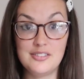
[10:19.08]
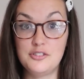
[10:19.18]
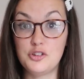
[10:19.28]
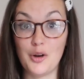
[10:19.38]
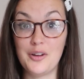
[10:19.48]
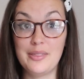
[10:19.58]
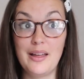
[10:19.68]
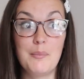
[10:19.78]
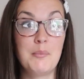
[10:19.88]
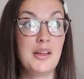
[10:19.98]
Join
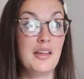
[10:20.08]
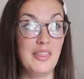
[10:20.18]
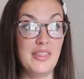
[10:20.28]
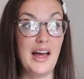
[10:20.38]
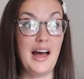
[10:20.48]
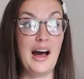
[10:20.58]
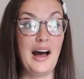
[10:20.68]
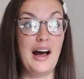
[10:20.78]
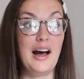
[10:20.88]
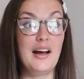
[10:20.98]
them. There
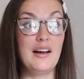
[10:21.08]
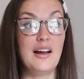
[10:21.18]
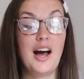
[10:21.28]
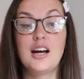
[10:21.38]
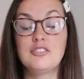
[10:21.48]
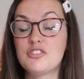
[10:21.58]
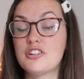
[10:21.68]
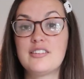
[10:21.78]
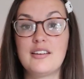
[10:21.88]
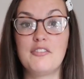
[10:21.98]
are
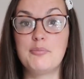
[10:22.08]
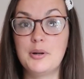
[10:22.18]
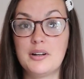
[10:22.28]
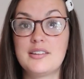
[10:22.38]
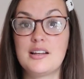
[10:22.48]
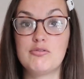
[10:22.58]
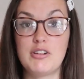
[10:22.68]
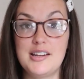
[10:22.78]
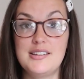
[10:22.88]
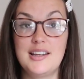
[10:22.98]
hundreds of books and
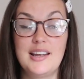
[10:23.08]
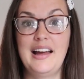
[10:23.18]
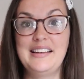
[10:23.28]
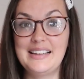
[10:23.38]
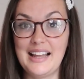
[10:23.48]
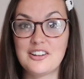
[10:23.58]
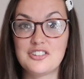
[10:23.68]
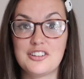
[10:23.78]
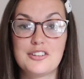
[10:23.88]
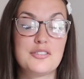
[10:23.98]
writing and
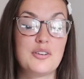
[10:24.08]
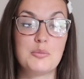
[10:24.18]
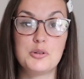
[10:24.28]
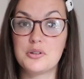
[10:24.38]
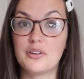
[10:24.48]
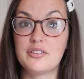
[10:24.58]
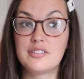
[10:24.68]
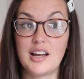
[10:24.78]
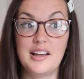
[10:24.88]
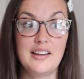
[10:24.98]
lectures from Rudolf
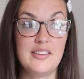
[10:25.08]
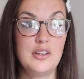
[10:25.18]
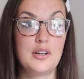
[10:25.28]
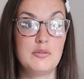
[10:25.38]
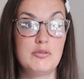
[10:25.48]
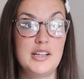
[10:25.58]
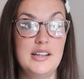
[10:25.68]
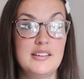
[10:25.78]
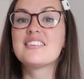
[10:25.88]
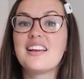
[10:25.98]
Steiner that you can
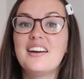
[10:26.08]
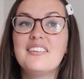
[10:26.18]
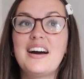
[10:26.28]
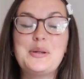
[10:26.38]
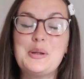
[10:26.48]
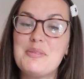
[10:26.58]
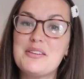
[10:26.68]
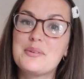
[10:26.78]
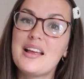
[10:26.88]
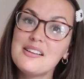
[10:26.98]
read. So I hope this
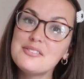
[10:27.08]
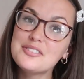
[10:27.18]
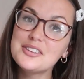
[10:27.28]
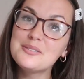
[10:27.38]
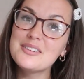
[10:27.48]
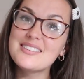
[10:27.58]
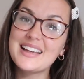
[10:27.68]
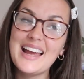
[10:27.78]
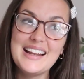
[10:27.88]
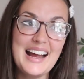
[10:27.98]
was helpful once
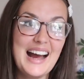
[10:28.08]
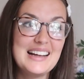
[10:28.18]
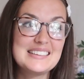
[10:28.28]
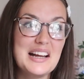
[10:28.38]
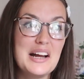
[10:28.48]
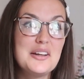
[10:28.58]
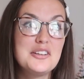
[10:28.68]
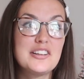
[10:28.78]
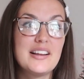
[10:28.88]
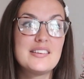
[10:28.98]
again, and I
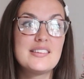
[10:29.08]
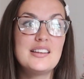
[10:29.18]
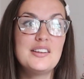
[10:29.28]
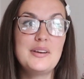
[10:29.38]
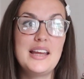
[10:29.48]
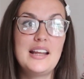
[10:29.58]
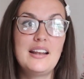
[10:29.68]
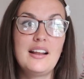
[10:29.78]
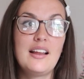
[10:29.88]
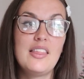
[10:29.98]
shall see you in
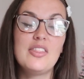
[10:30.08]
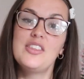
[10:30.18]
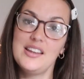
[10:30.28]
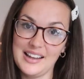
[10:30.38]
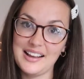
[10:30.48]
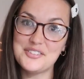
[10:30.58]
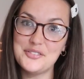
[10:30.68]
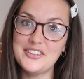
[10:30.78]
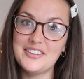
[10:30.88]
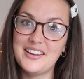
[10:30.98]
the next
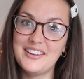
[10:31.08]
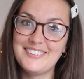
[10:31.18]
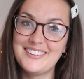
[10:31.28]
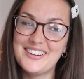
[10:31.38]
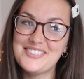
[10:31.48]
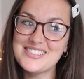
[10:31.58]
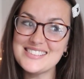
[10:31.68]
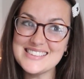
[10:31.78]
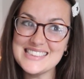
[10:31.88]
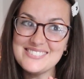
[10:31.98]
video of this
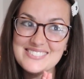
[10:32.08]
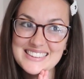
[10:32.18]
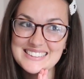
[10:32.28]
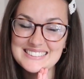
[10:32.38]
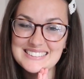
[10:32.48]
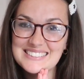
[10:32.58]
series.